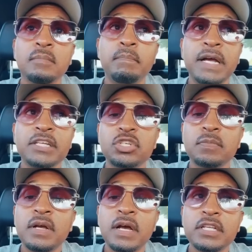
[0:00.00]
my
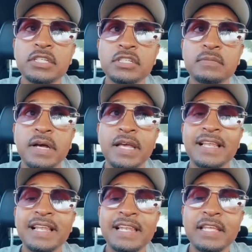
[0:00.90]
subconscious
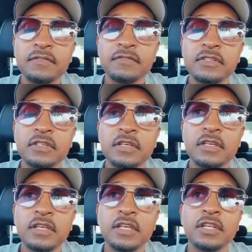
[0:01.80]
mind lives
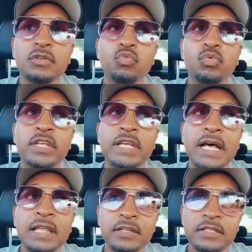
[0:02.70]
in
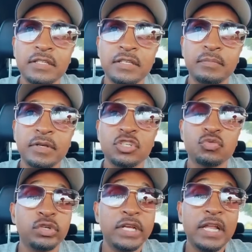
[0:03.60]
reality
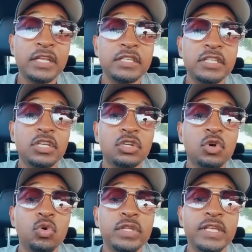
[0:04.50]
because reality can
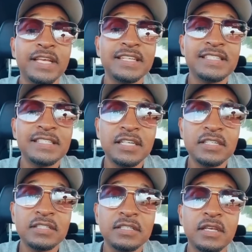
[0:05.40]
only
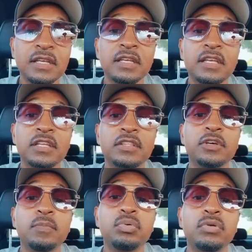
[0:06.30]
exist in
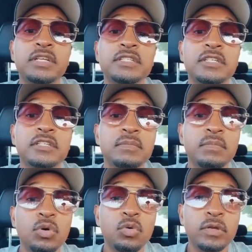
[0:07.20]
the present
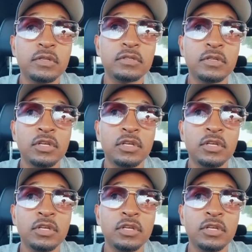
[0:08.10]
moment.